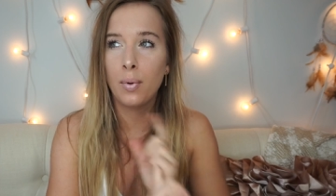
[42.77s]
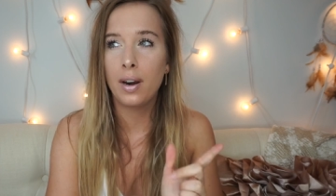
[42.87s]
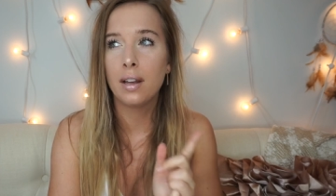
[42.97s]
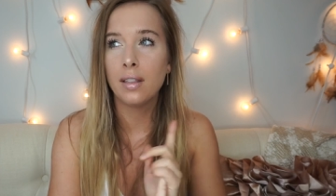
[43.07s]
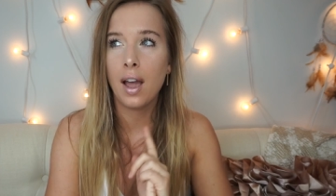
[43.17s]

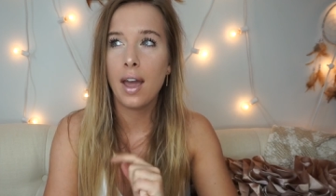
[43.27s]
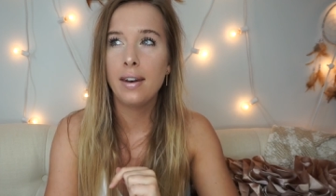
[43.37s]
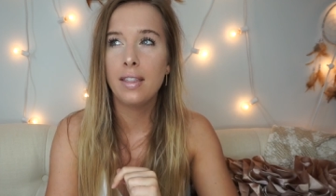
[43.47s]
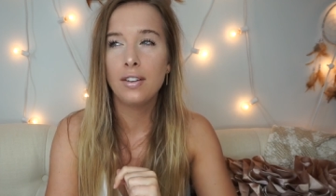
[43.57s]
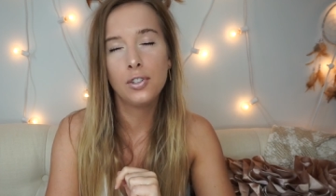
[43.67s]
one
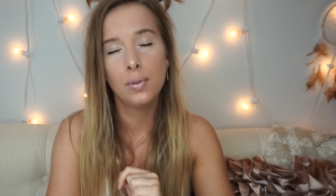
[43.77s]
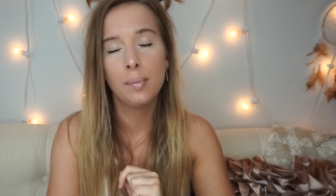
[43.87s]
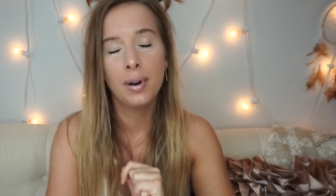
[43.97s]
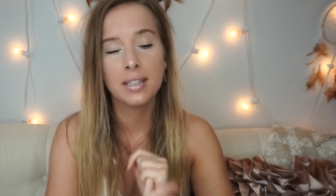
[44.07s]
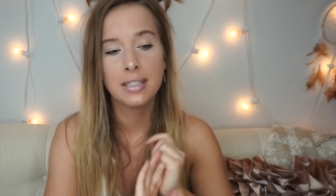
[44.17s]
online and then two
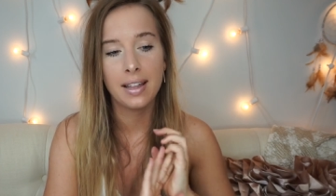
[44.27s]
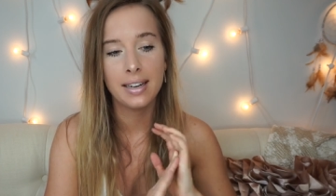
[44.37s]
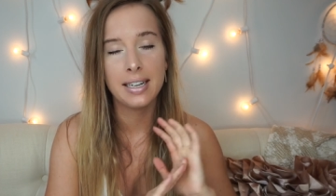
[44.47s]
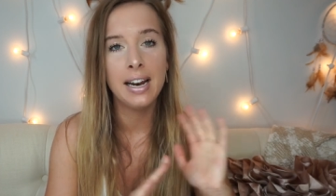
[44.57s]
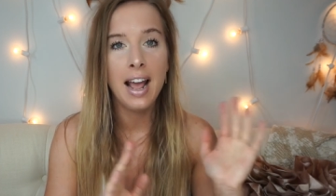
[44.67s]
in person
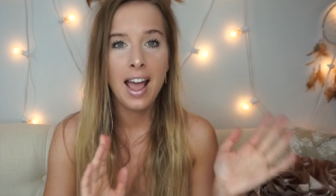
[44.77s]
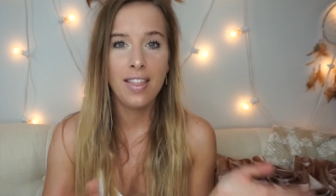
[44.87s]
I did,